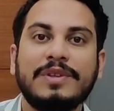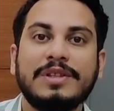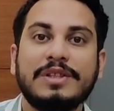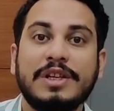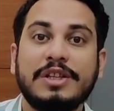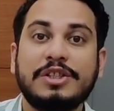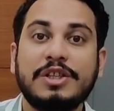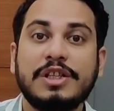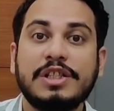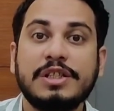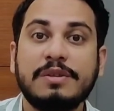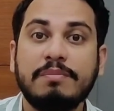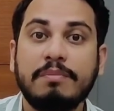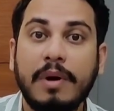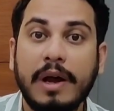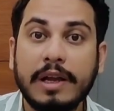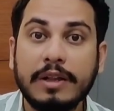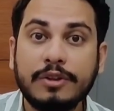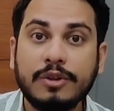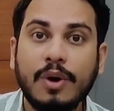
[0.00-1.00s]
such as
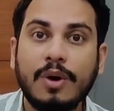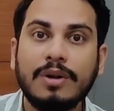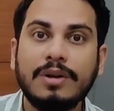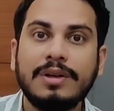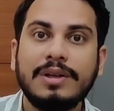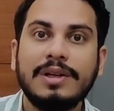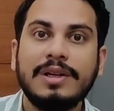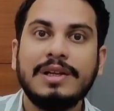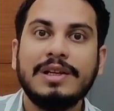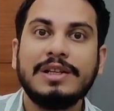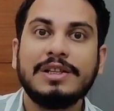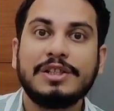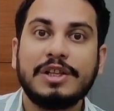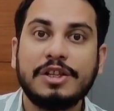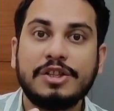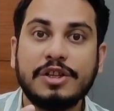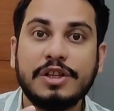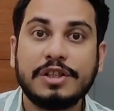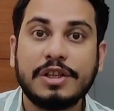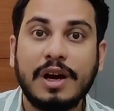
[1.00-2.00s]
Python,
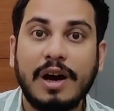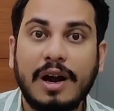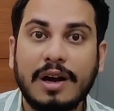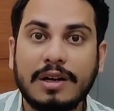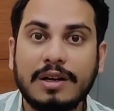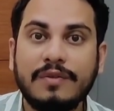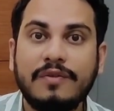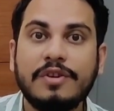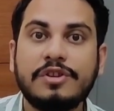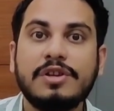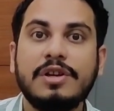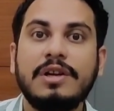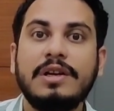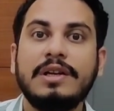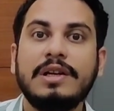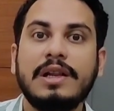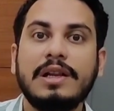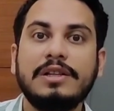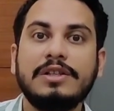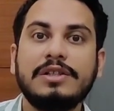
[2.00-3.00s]
such as artificial
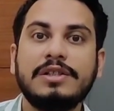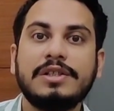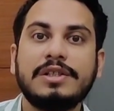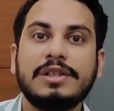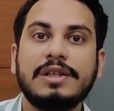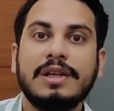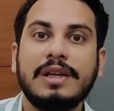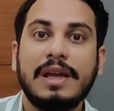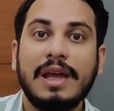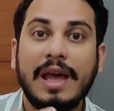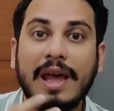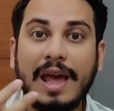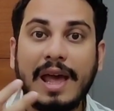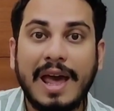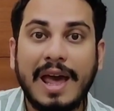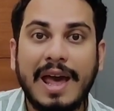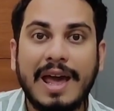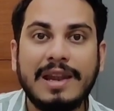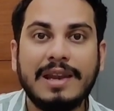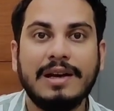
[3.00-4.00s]
intelligence
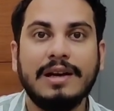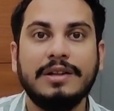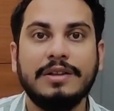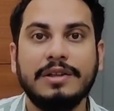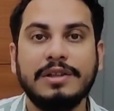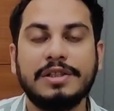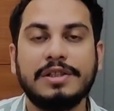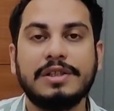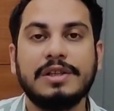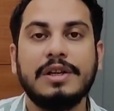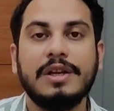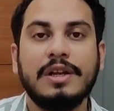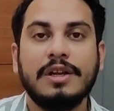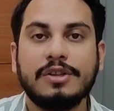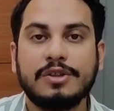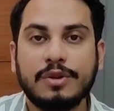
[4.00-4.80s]
and others.